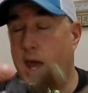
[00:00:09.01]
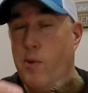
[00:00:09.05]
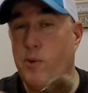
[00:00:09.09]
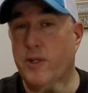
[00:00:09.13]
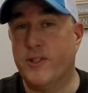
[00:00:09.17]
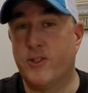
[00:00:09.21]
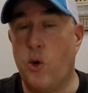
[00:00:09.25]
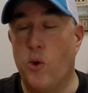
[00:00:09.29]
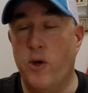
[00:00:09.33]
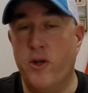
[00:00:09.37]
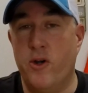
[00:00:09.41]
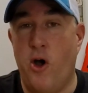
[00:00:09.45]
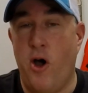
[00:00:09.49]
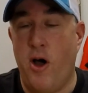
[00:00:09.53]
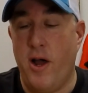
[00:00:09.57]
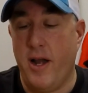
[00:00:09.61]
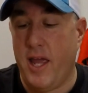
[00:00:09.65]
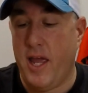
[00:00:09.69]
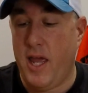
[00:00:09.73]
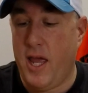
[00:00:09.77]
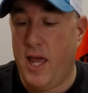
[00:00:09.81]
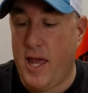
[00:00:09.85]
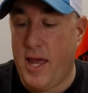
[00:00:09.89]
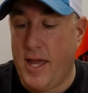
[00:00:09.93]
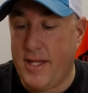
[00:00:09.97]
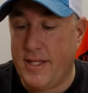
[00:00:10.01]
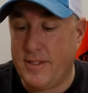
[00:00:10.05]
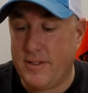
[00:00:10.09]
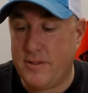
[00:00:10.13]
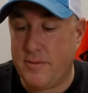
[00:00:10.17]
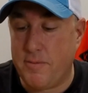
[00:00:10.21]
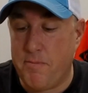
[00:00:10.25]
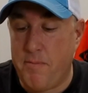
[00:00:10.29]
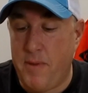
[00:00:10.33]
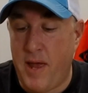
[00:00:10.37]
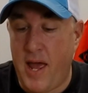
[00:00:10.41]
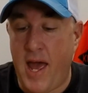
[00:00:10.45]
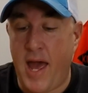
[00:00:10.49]
what's going on? It's
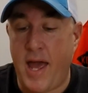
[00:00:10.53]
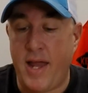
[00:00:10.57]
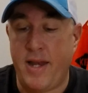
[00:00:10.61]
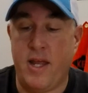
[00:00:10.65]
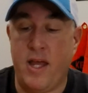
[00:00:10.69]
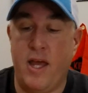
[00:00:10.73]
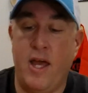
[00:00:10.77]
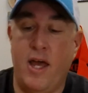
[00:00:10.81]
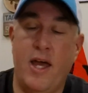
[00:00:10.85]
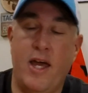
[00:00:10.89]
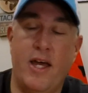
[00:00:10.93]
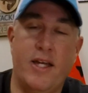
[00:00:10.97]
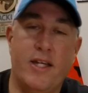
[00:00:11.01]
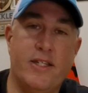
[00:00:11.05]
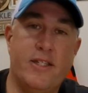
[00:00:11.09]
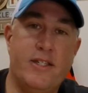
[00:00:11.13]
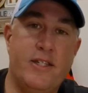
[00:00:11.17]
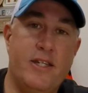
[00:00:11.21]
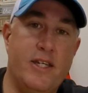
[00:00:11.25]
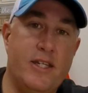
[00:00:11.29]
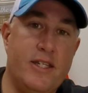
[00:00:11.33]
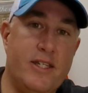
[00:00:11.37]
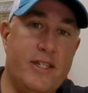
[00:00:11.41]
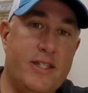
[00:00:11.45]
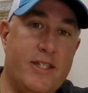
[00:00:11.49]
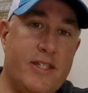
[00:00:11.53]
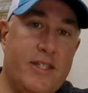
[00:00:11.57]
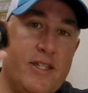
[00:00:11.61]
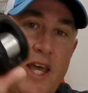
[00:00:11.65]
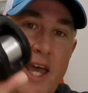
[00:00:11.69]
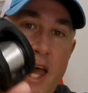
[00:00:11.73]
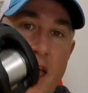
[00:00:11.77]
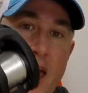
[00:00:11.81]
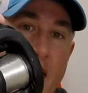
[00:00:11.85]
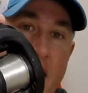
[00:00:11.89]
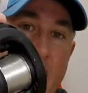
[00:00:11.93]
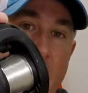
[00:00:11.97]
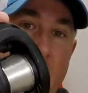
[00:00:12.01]
Matt.
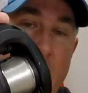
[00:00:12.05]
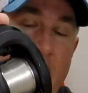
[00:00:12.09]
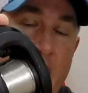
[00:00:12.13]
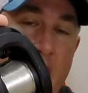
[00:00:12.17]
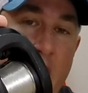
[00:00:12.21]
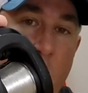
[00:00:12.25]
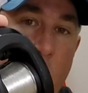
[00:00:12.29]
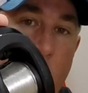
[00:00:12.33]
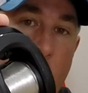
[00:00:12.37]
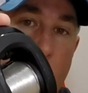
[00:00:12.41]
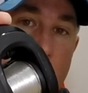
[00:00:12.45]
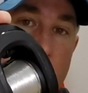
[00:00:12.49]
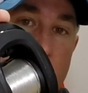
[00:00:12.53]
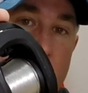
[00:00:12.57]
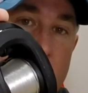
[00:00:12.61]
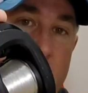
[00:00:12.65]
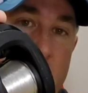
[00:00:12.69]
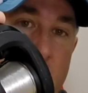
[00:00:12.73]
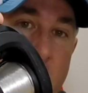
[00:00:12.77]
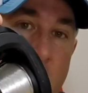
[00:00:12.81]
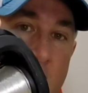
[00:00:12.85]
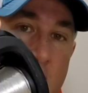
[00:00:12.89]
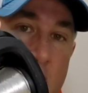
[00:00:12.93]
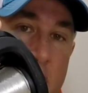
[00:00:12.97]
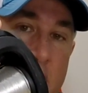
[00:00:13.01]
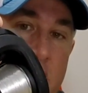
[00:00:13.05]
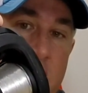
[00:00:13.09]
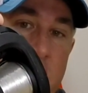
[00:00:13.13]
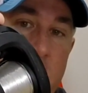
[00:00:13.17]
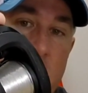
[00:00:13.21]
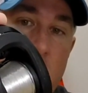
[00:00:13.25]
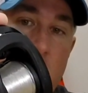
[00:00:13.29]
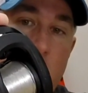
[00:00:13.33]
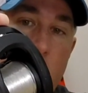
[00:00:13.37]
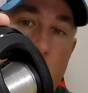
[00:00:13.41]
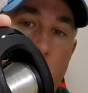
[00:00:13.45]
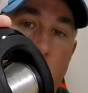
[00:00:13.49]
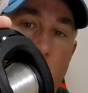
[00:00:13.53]
Today I want to talk to
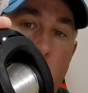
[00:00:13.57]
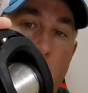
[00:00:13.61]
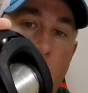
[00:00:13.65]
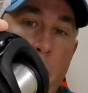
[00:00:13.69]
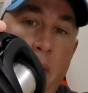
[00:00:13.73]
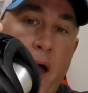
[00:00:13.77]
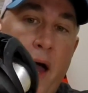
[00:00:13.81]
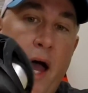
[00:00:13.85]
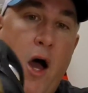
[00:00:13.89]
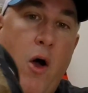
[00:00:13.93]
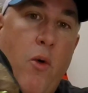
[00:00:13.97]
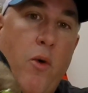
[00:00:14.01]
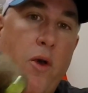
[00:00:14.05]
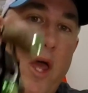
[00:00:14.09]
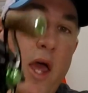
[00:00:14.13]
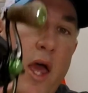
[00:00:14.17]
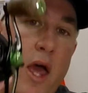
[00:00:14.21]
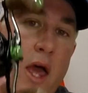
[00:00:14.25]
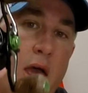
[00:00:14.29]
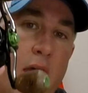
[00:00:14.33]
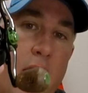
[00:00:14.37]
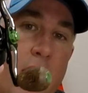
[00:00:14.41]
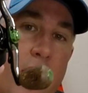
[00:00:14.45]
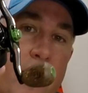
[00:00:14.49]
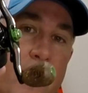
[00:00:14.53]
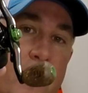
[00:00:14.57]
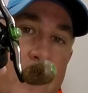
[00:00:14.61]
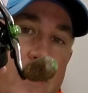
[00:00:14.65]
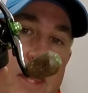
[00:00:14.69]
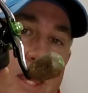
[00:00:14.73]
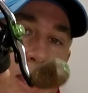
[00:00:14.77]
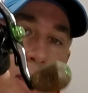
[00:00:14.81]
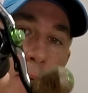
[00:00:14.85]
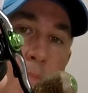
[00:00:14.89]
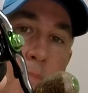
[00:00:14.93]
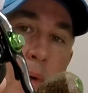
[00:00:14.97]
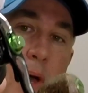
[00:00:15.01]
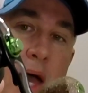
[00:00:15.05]
you about
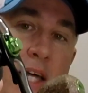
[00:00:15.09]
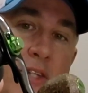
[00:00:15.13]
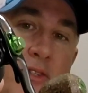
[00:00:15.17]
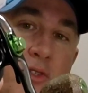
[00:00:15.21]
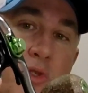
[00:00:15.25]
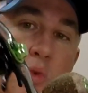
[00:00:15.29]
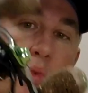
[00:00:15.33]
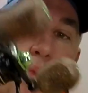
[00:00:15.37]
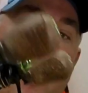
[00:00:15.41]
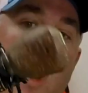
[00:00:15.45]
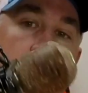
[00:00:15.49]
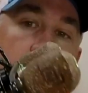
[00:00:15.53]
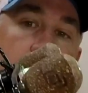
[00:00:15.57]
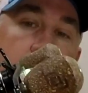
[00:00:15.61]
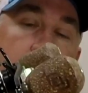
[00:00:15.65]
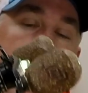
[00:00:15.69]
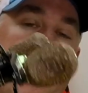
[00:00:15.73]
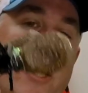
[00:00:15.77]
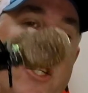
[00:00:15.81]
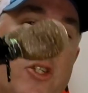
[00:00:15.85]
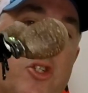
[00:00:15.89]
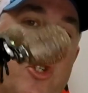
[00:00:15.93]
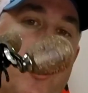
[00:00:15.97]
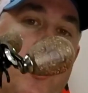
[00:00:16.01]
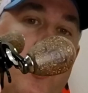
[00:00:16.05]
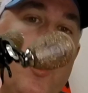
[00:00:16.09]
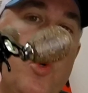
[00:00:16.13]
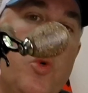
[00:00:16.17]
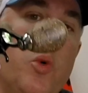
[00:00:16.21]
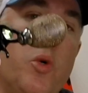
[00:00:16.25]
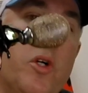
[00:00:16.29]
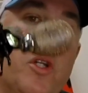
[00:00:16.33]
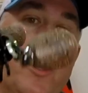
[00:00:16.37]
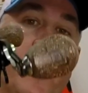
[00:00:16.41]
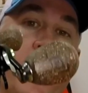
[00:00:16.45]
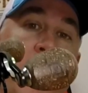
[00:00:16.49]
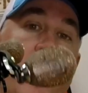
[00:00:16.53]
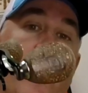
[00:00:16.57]
the best way to
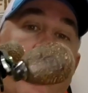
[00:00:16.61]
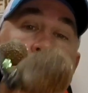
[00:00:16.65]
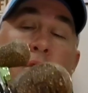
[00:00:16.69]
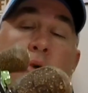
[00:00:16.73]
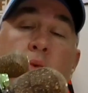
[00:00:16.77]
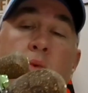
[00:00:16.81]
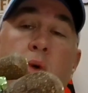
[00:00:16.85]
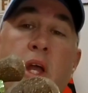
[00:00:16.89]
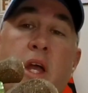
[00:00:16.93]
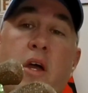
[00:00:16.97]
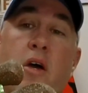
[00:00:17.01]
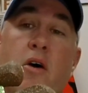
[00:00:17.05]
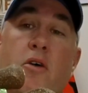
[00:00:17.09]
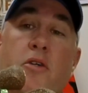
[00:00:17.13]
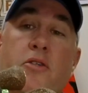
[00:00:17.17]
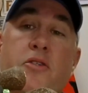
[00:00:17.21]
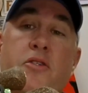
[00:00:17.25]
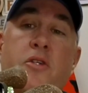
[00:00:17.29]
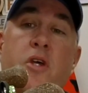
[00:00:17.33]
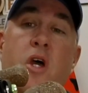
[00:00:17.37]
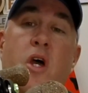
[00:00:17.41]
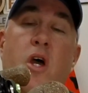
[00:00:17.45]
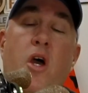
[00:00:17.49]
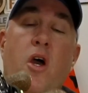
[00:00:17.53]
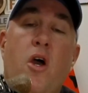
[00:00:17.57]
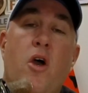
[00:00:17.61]
clean your reels,